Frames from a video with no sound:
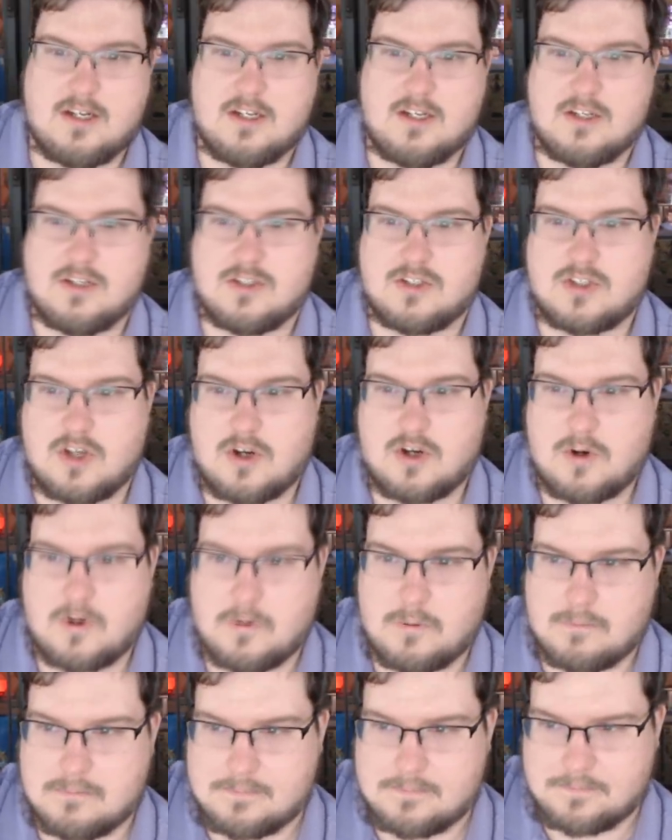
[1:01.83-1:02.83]

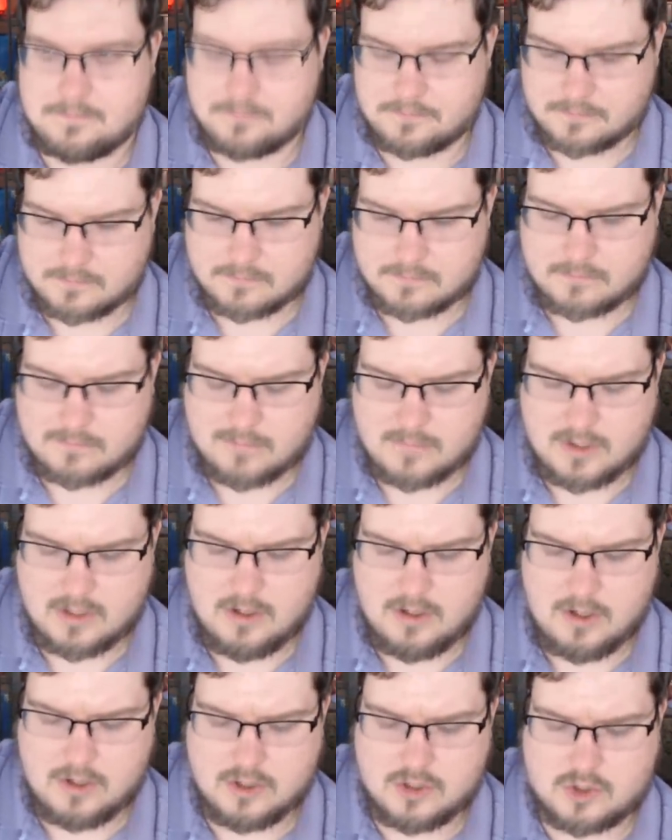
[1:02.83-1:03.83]
So
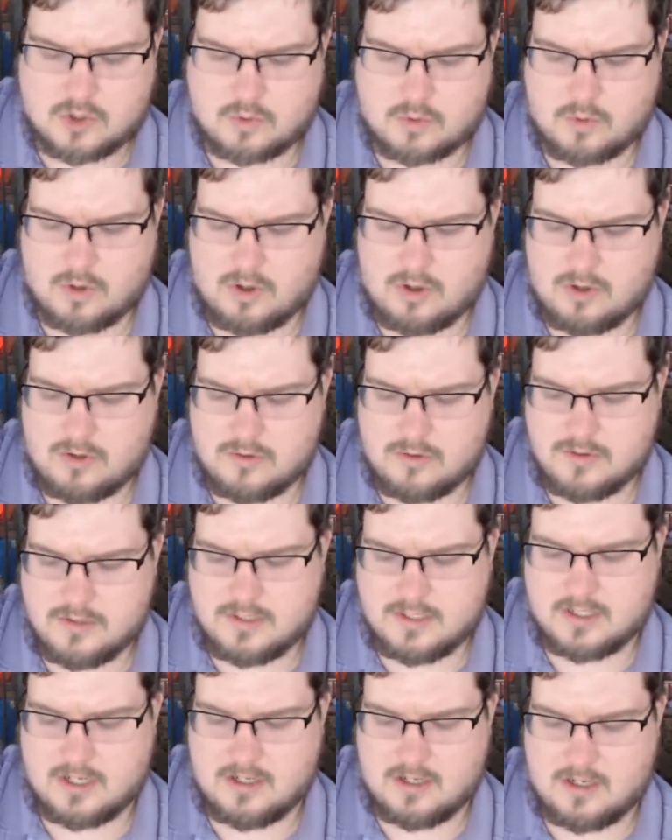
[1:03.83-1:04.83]

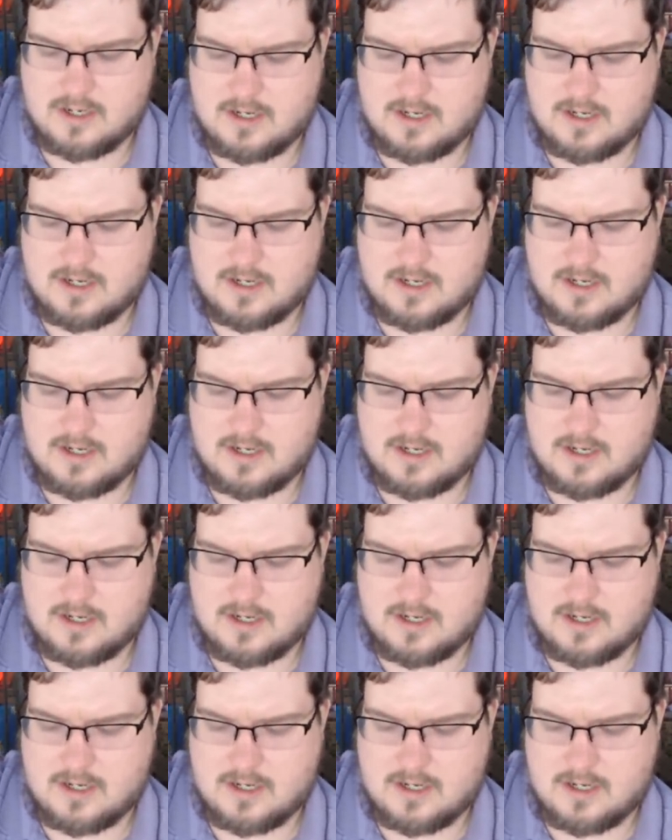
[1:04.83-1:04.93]
trolls,